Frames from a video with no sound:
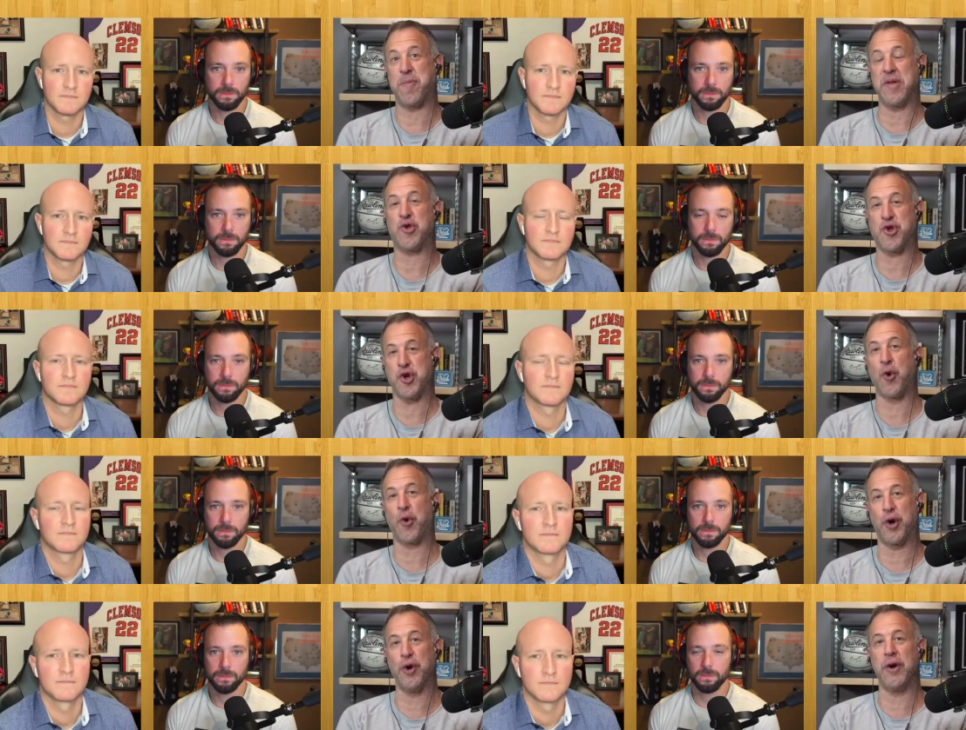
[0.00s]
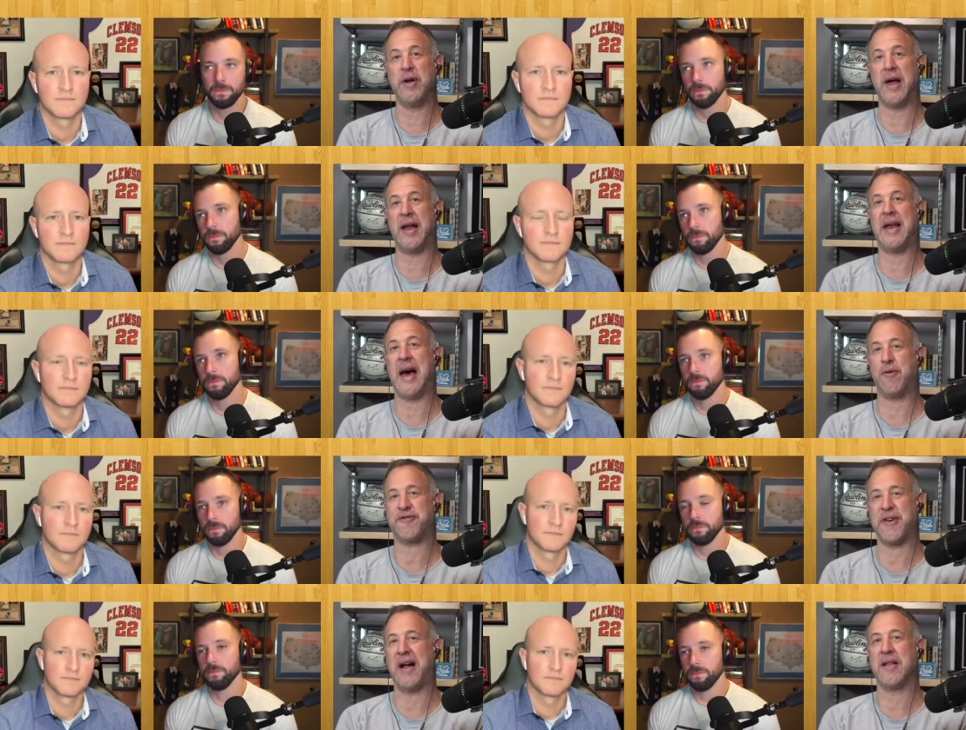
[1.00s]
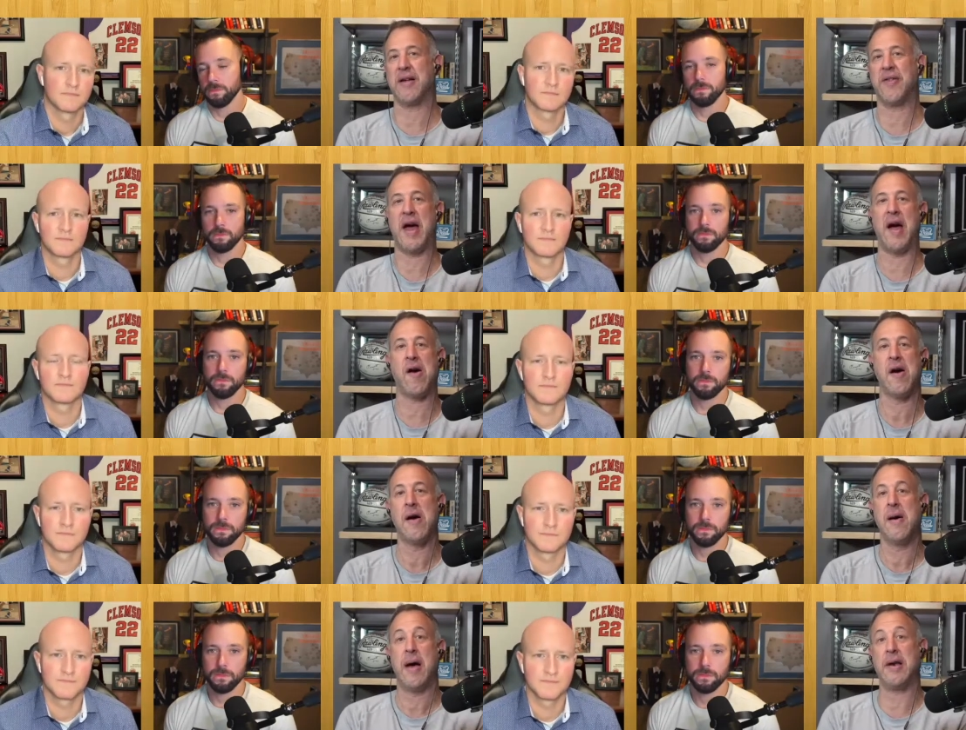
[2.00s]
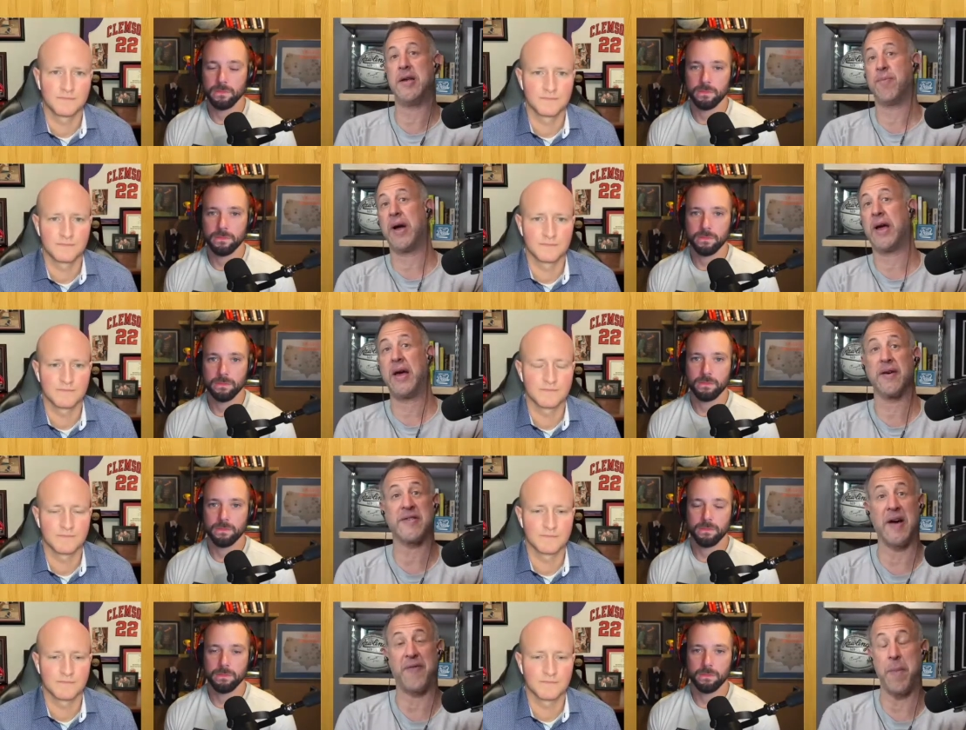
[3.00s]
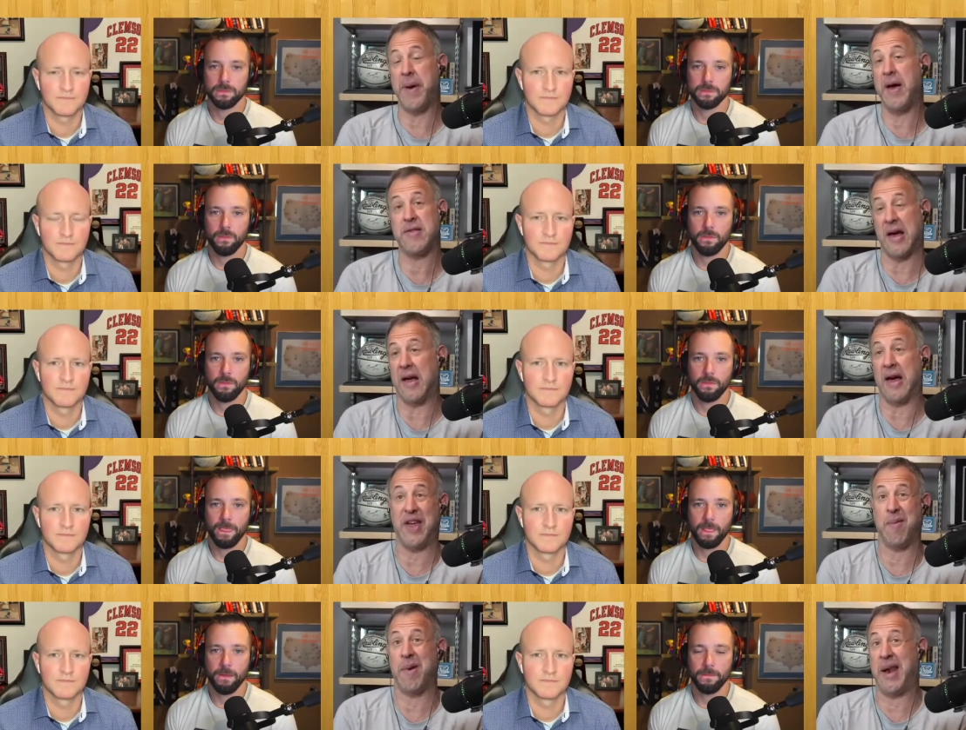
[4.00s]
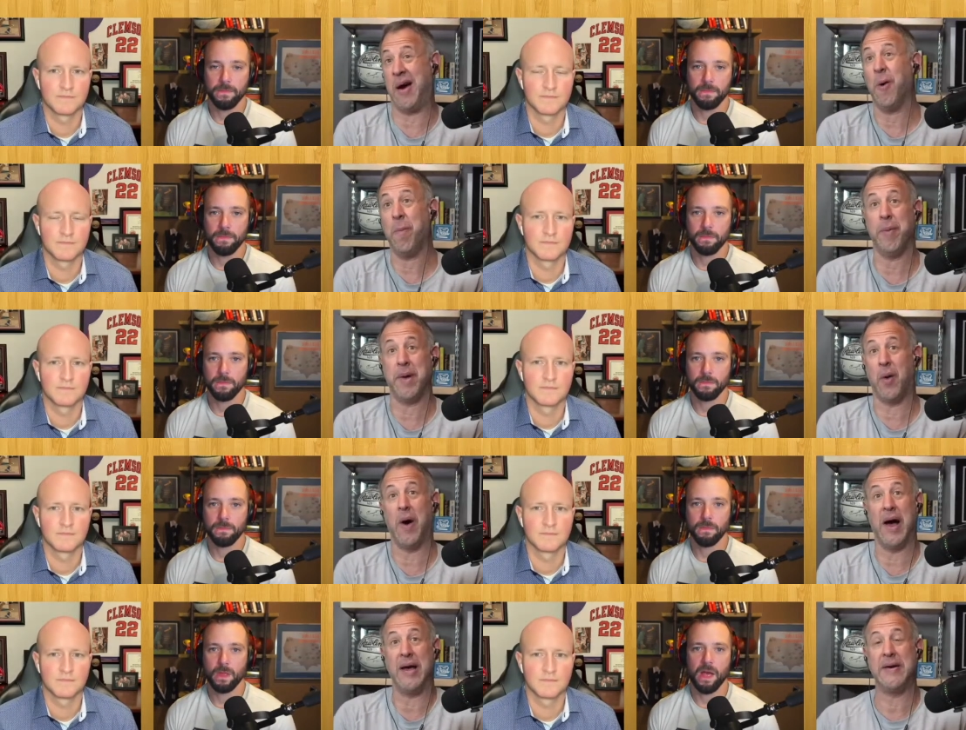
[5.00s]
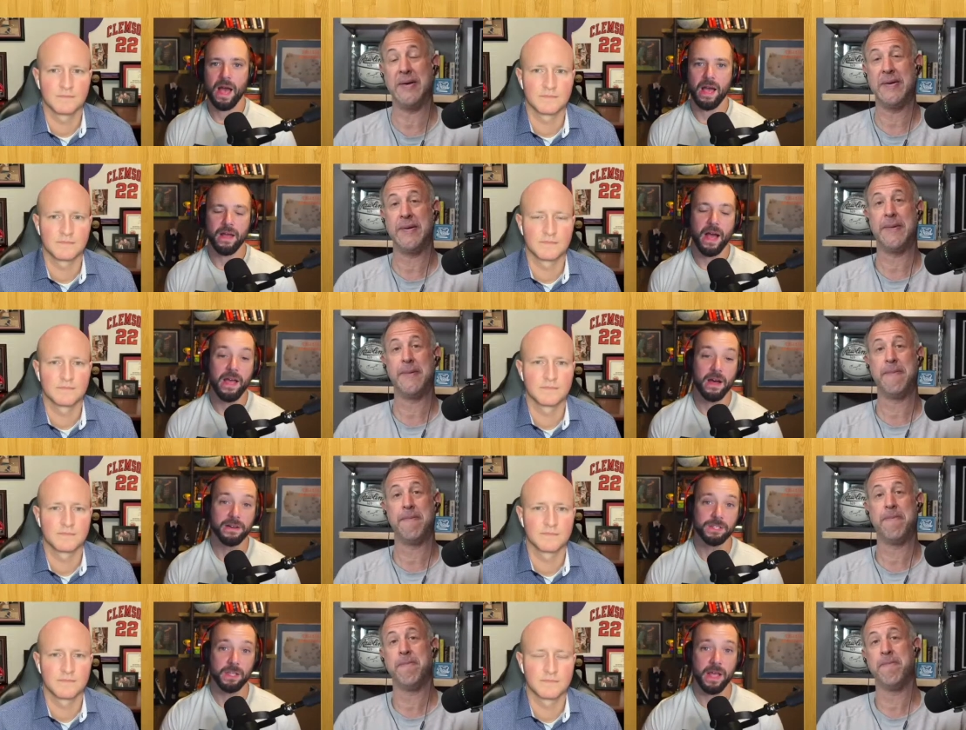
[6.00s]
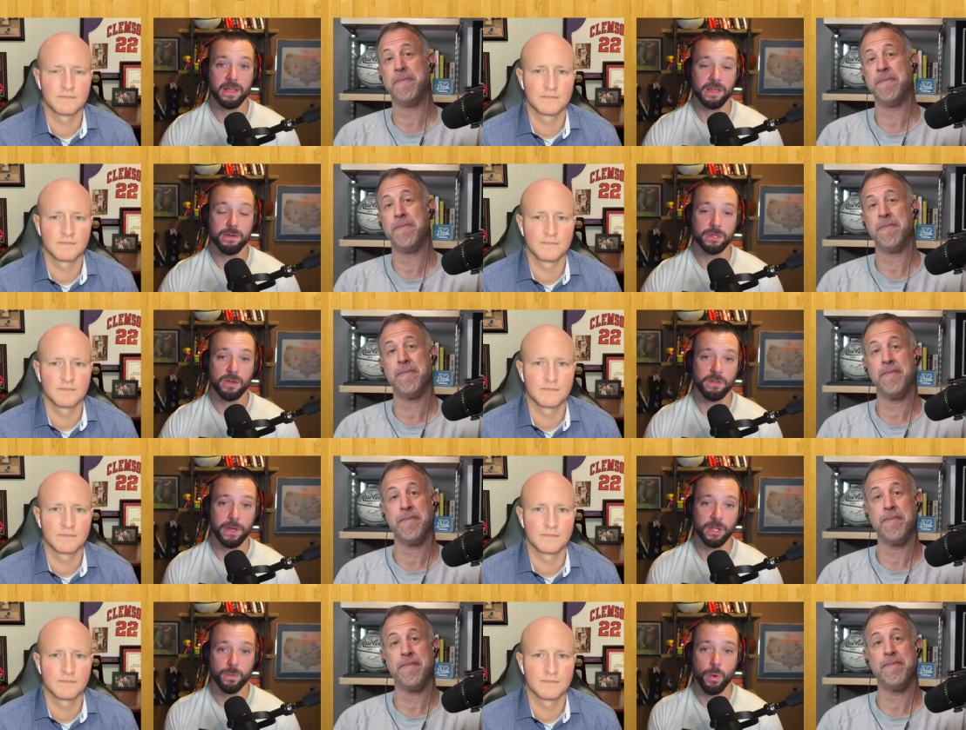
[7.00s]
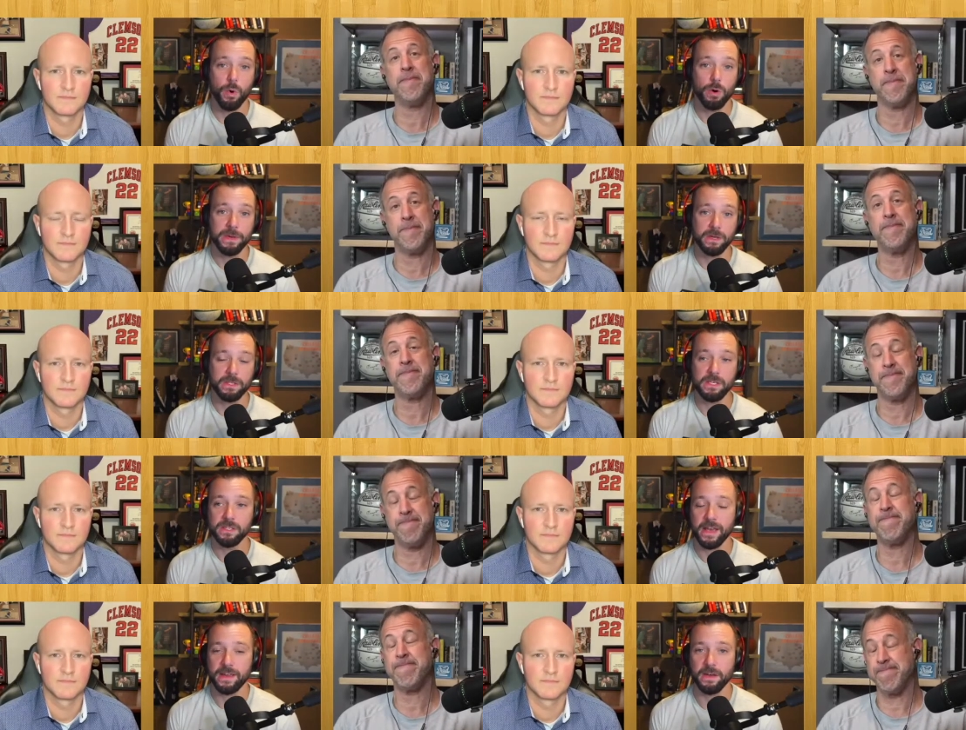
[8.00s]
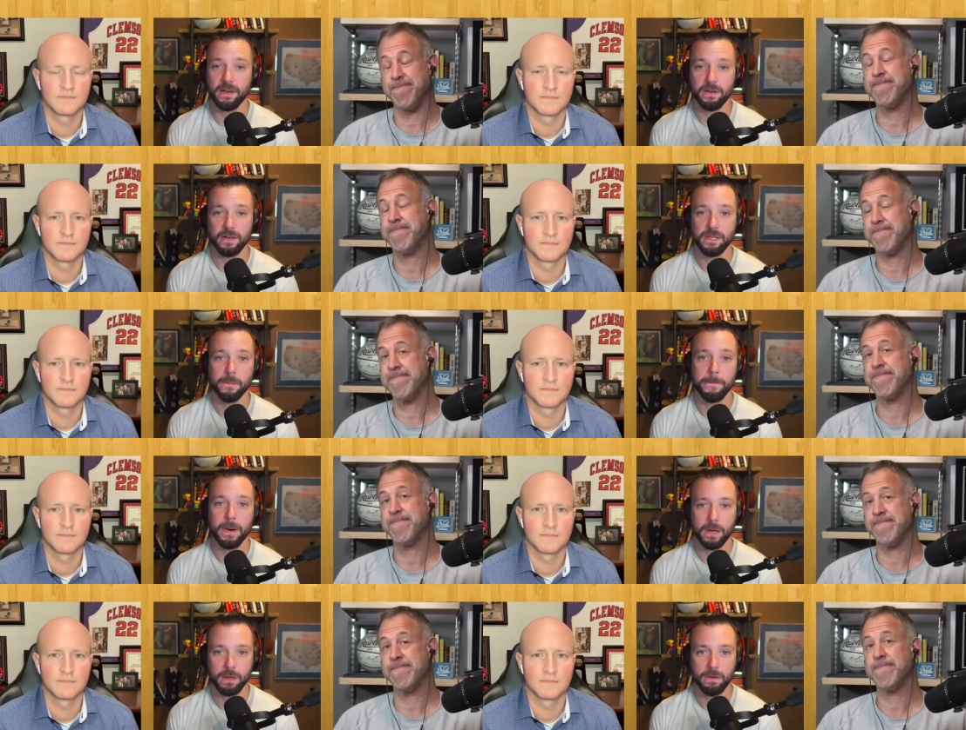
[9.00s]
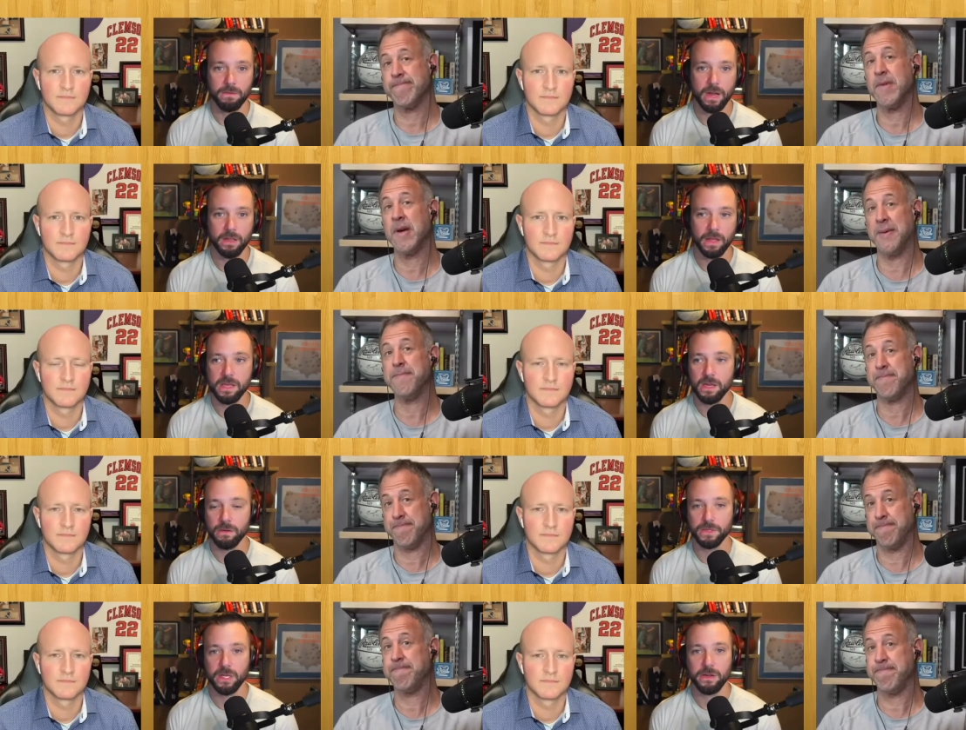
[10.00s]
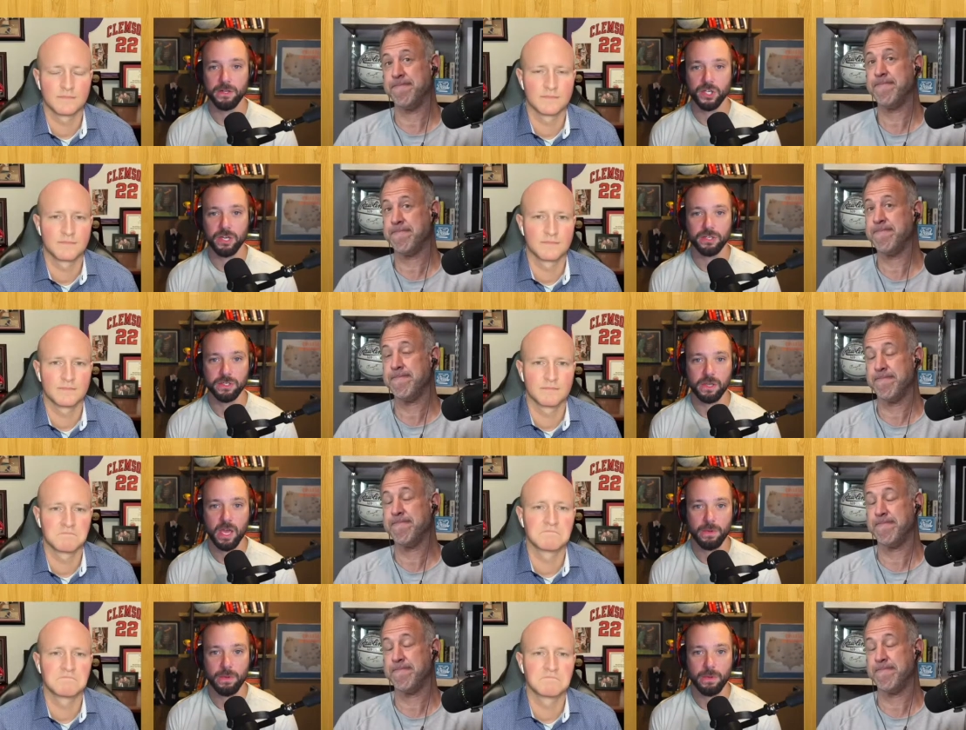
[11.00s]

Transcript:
Speaker 1: so good and now solid there and do you bring Keels off the bench? I, I think it might help him in a way.
Speaker 2: I, I honestly like Keels off the bench more because he's like a he's a bucket, right? Yeah. Like he comes in and he changes the game with the